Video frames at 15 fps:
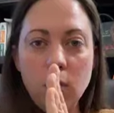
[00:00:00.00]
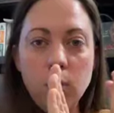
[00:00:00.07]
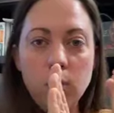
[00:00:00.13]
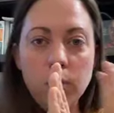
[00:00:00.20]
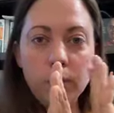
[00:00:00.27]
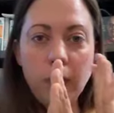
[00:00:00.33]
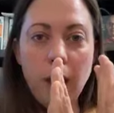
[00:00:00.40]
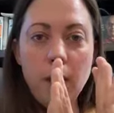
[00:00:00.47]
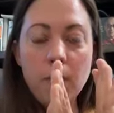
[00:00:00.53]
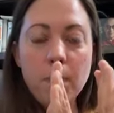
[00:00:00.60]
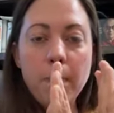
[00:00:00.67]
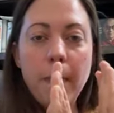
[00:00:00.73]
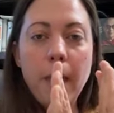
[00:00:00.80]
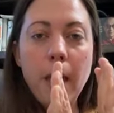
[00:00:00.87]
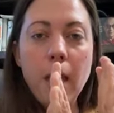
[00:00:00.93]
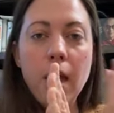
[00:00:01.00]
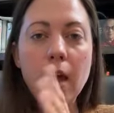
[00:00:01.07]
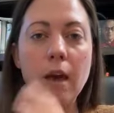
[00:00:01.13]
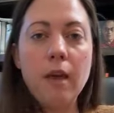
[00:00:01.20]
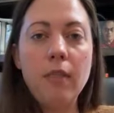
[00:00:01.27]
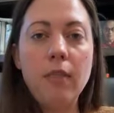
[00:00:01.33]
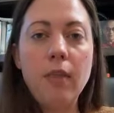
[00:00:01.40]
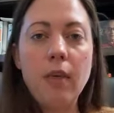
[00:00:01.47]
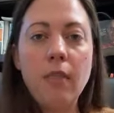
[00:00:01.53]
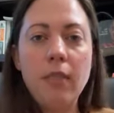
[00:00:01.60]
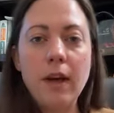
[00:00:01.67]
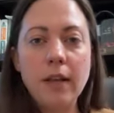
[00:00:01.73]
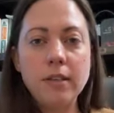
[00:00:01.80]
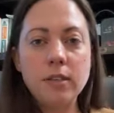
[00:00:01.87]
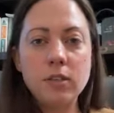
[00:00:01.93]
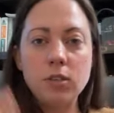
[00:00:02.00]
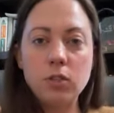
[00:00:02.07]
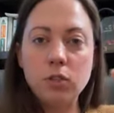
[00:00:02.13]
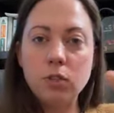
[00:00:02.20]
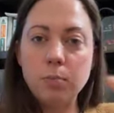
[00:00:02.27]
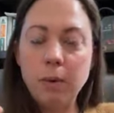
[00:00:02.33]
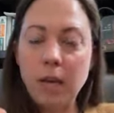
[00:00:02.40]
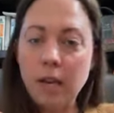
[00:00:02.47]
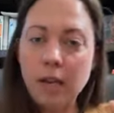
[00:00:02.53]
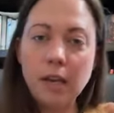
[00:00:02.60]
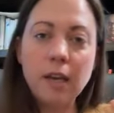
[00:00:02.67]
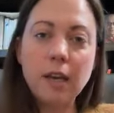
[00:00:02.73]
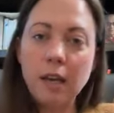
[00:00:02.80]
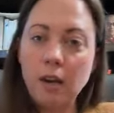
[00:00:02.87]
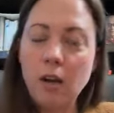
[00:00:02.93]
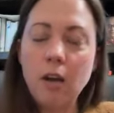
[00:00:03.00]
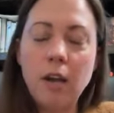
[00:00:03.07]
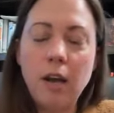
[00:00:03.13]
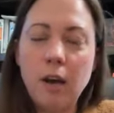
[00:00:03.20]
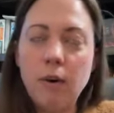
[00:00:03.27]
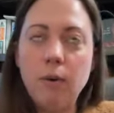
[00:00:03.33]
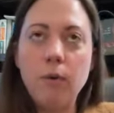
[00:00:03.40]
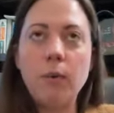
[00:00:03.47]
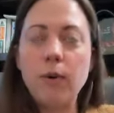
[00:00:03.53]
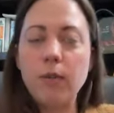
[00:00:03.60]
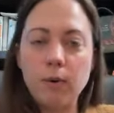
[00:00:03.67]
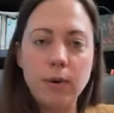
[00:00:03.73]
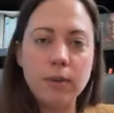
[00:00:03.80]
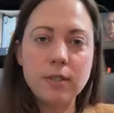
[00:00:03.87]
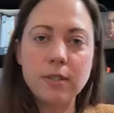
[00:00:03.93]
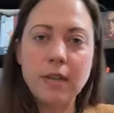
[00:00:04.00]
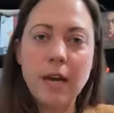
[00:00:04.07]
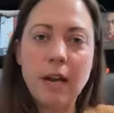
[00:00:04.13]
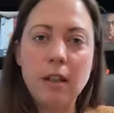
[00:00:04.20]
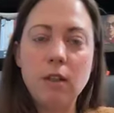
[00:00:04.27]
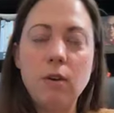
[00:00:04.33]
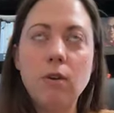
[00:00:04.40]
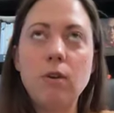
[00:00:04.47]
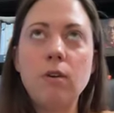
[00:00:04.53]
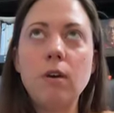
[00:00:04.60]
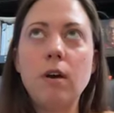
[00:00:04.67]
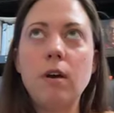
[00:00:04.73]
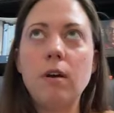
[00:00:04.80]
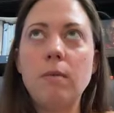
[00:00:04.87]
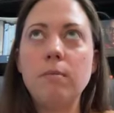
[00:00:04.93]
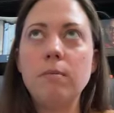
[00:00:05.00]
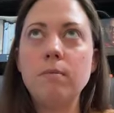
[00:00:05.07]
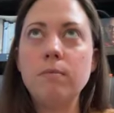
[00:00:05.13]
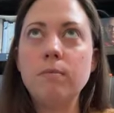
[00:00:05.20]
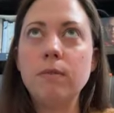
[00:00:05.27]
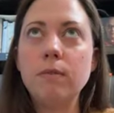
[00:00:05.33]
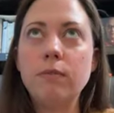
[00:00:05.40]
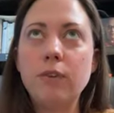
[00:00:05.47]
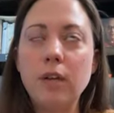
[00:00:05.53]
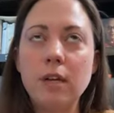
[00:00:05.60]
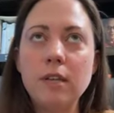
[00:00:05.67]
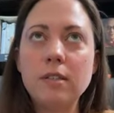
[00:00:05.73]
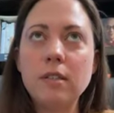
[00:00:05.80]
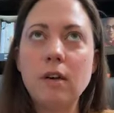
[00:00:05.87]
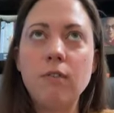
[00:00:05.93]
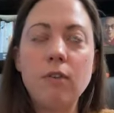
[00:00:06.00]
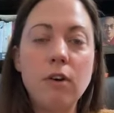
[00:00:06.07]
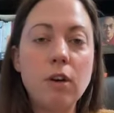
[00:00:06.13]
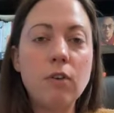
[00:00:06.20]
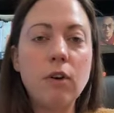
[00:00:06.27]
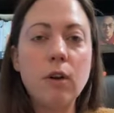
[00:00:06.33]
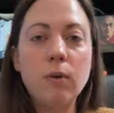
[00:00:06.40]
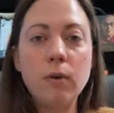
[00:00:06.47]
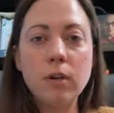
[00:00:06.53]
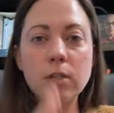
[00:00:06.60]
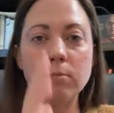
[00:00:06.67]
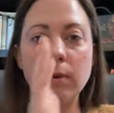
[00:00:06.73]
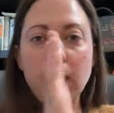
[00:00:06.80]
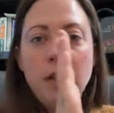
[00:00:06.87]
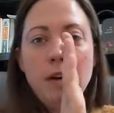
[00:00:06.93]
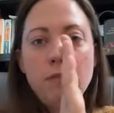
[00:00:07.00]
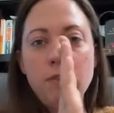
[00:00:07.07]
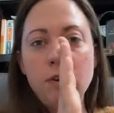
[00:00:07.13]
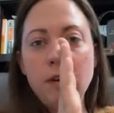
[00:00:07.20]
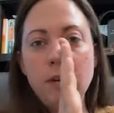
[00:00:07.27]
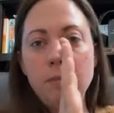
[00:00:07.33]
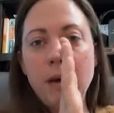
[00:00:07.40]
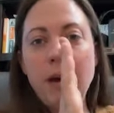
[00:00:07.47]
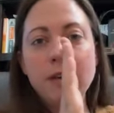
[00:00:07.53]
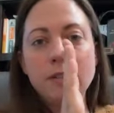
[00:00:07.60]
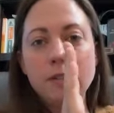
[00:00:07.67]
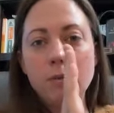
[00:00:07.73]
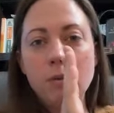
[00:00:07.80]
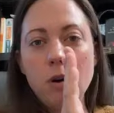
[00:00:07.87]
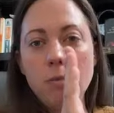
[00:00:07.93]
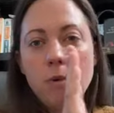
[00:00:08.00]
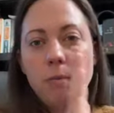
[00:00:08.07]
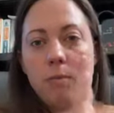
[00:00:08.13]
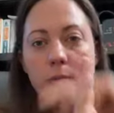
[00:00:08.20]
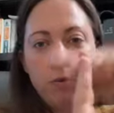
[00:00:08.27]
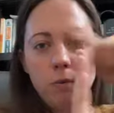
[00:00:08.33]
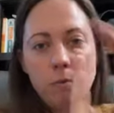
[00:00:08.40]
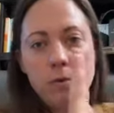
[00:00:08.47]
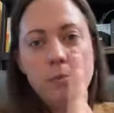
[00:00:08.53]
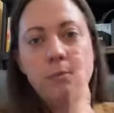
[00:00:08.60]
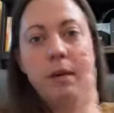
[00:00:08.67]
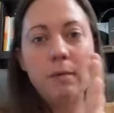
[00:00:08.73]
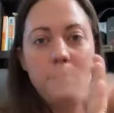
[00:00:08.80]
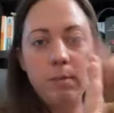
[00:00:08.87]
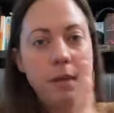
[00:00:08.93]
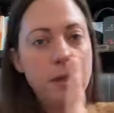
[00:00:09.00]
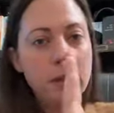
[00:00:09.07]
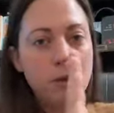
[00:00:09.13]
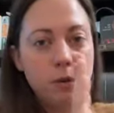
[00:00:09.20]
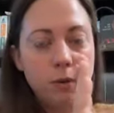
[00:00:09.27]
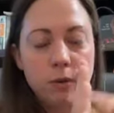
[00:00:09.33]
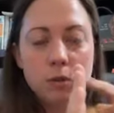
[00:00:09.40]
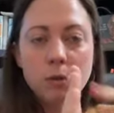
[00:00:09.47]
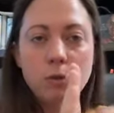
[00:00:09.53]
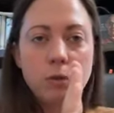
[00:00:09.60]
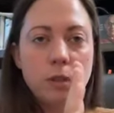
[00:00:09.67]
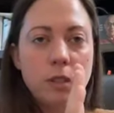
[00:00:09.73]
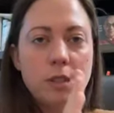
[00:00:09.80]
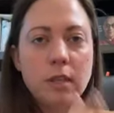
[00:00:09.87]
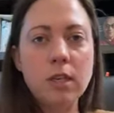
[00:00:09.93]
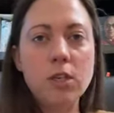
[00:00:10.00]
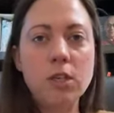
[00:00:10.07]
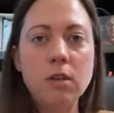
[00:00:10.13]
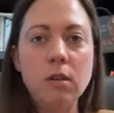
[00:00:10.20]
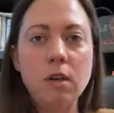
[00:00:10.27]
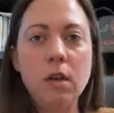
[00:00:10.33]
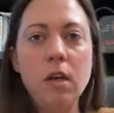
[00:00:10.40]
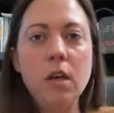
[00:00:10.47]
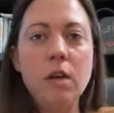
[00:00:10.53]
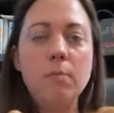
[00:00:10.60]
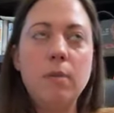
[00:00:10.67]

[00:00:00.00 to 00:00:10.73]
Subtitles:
and a cool down. And that's depending, again, on where the horse is at in their fitness. A very green horse may never get past the warm-up. The warm-up might be the whole schooling session,